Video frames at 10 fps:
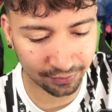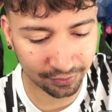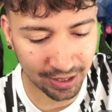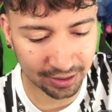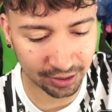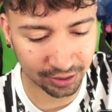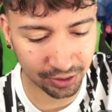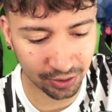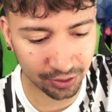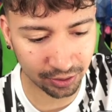That does
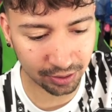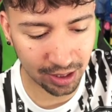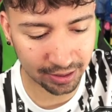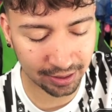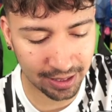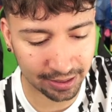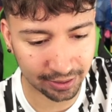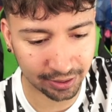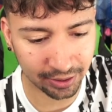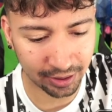not look like a
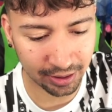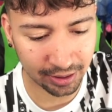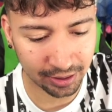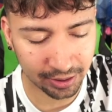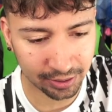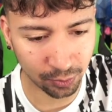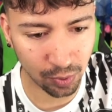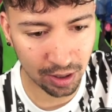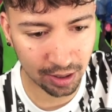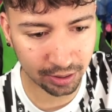link that
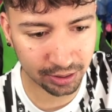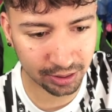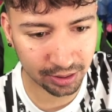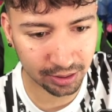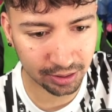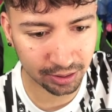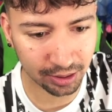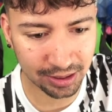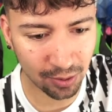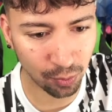works.
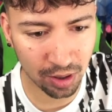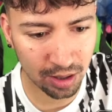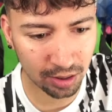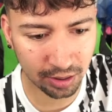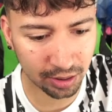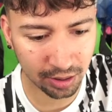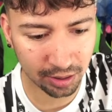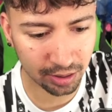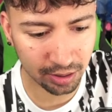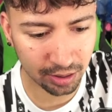Does that work?
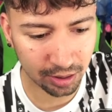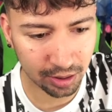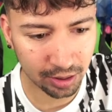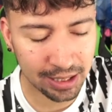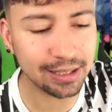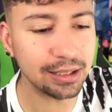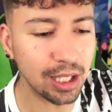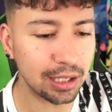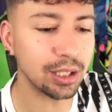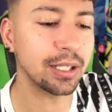Yes, it
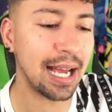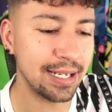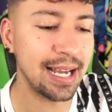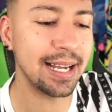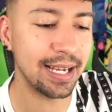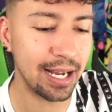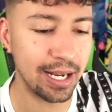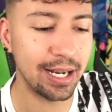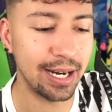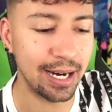does. Okay,
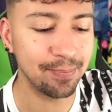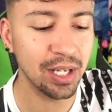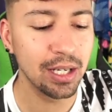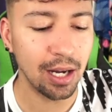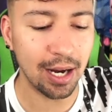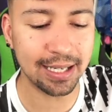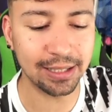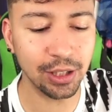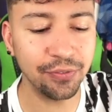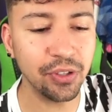yeah. Okay,
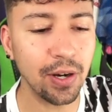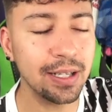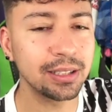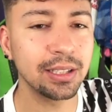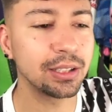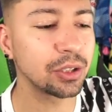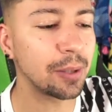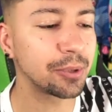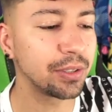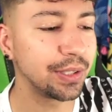so if you go into the
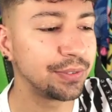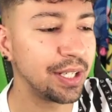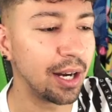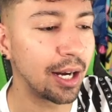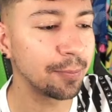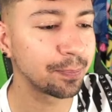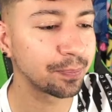description of this video,